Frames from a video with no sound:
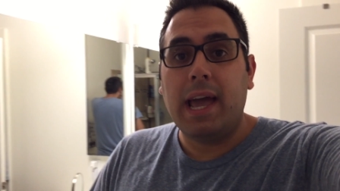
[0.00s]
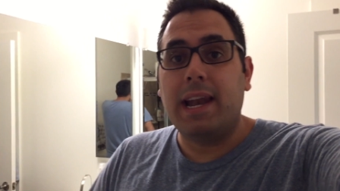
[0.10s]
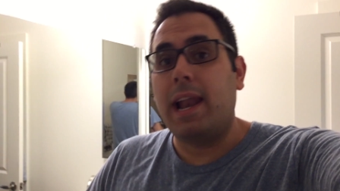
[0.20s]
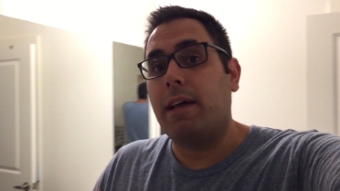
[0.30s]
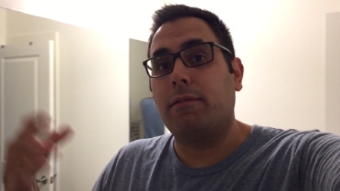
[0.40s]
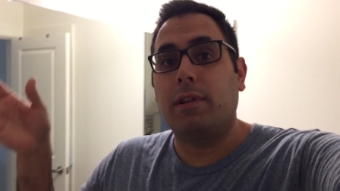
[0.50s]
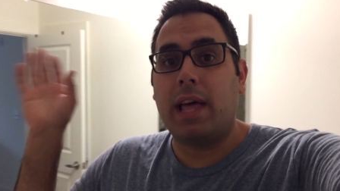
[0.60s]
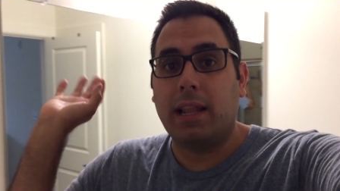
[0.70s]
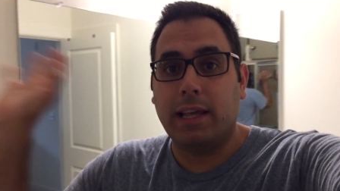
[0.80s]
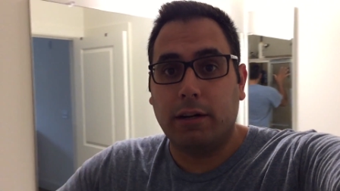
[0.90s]
And then after
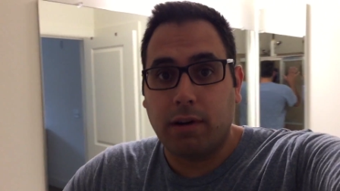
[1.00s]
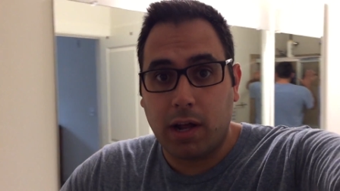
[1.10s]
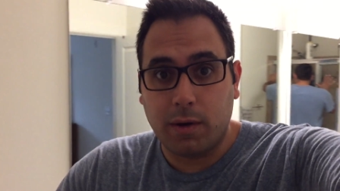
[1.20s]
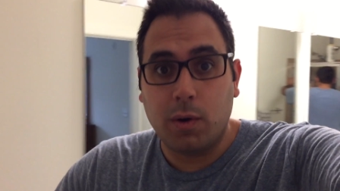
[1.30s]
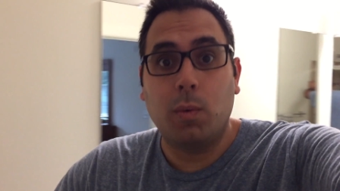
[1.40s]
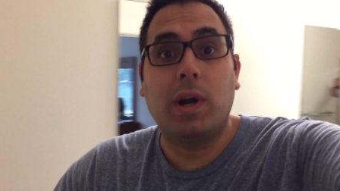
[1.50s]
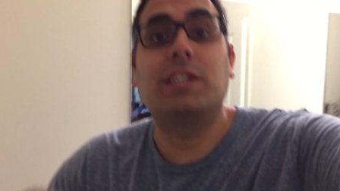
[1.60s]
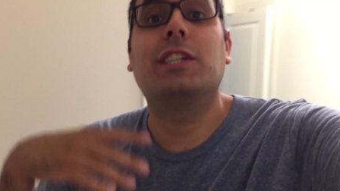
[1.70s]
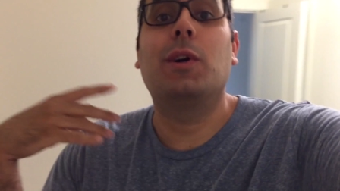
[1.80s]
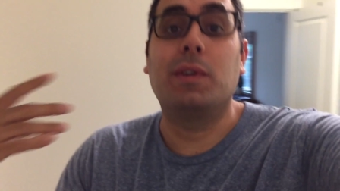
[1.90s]
that, later on, we're
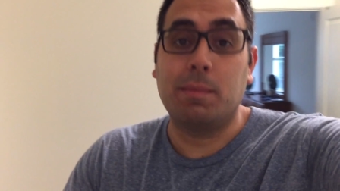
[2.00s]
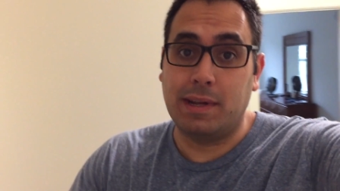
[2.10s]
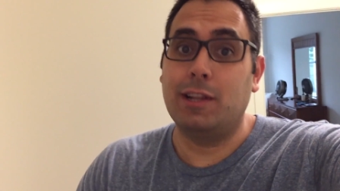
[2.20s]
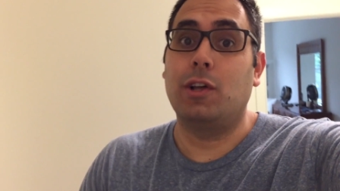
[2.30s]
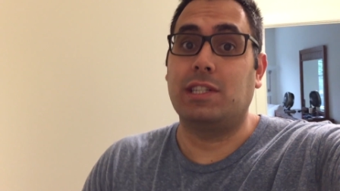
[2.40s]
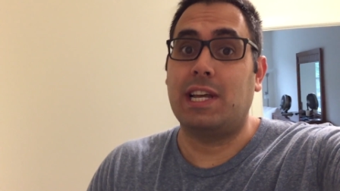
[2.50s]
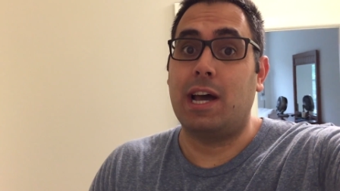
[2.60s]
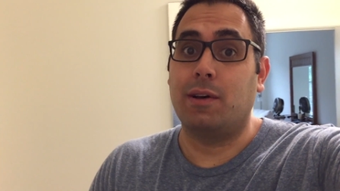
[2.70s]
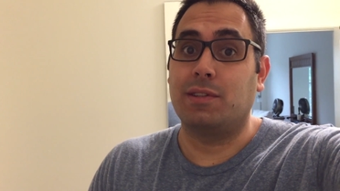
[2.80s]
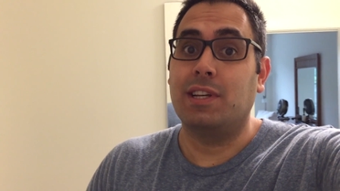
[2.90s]
actually going to my in-laws'
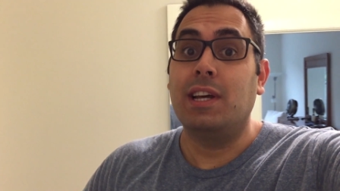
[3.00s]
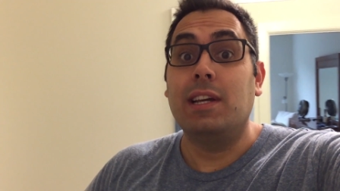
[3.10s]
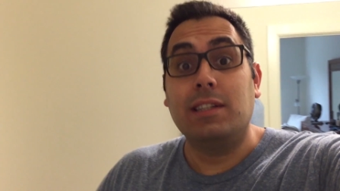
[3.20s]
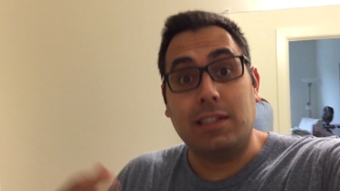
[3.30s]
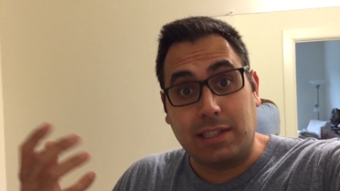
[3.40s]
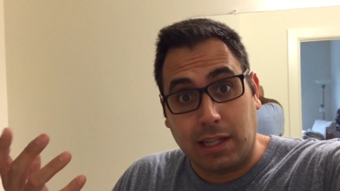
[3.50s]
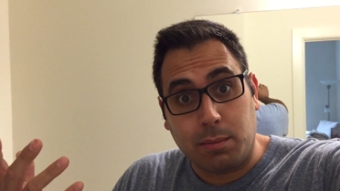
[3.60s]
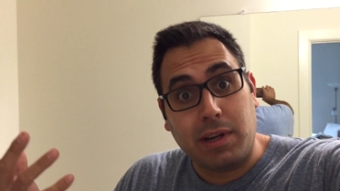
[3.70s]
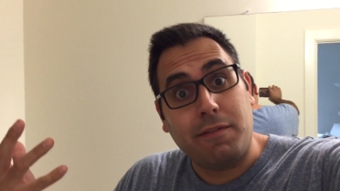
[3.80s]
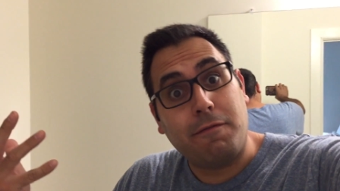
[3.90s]
house to
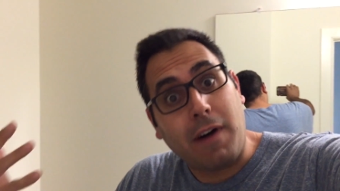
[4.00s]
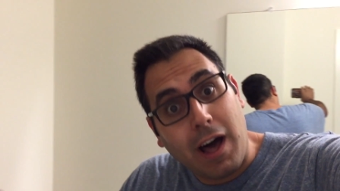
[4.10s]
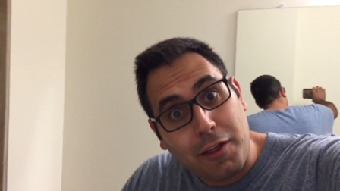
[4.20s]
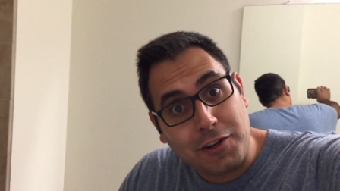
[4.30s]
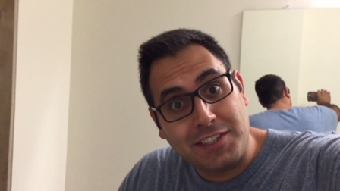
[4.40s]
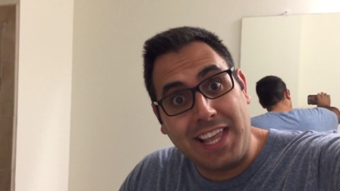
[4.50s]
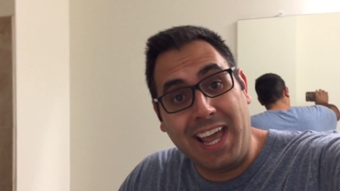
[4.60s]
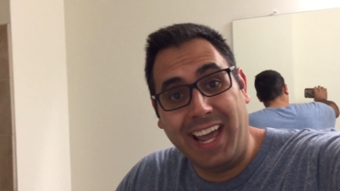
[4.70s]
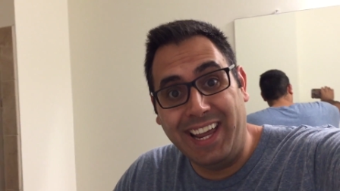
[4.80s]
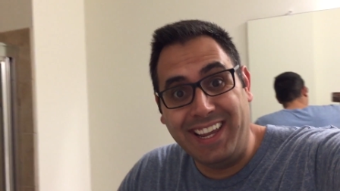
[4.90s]
celebrate
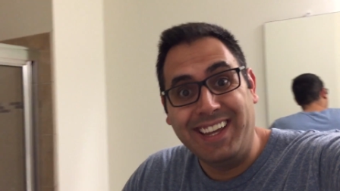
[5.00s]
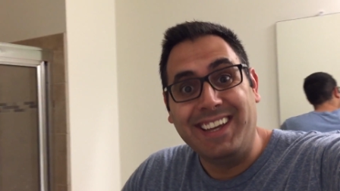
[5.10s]
Father's Day.